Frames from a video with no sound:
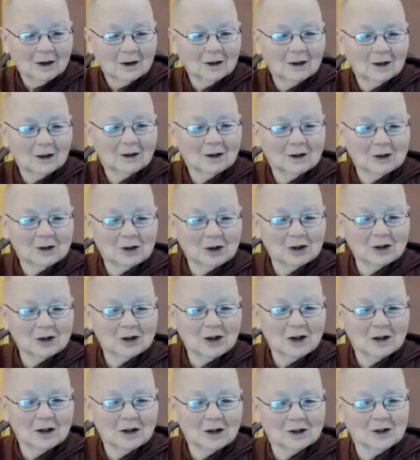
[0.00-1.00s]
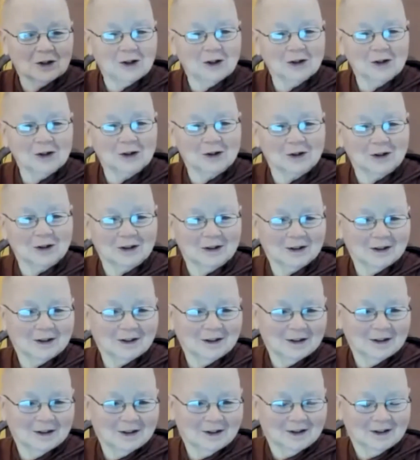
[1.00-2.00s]
that just has 6
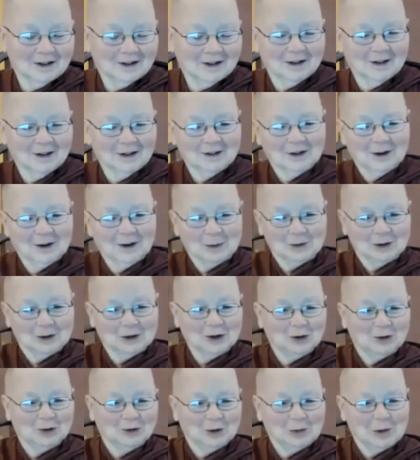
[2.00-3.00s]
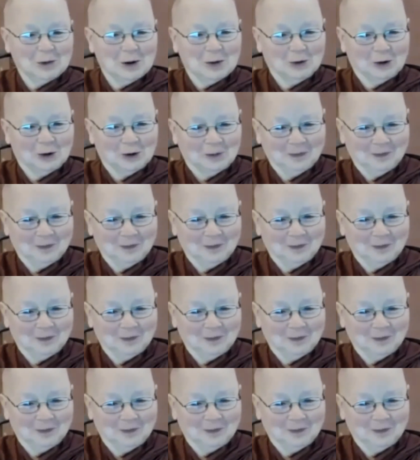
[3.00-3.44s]
dhammas to remember.